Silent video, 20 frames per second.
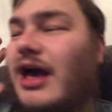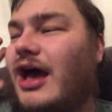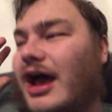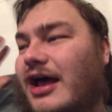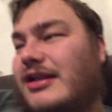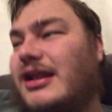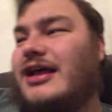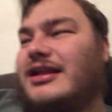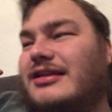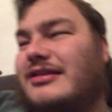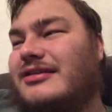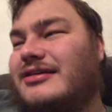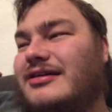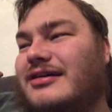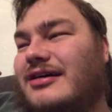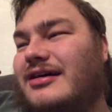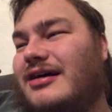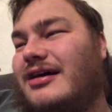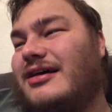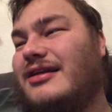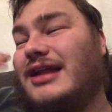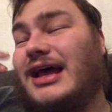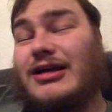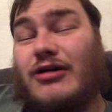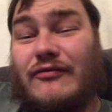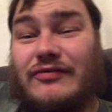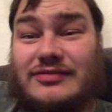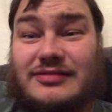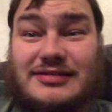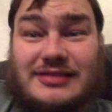And then, like,
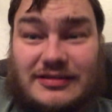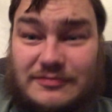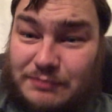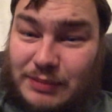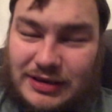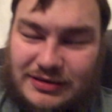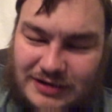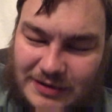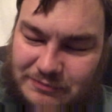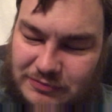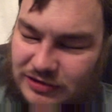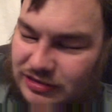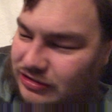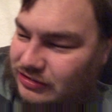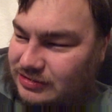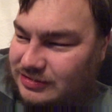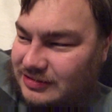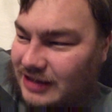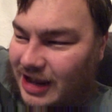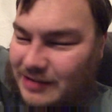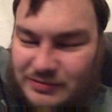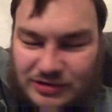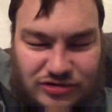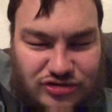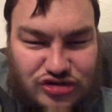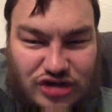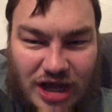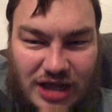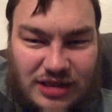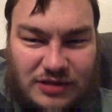obviously that's building up to the timeless
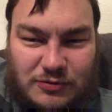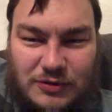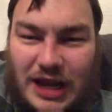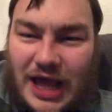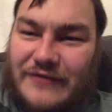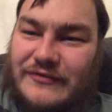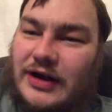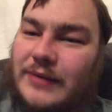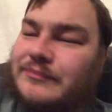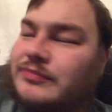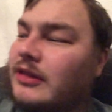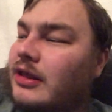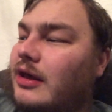child, whatever.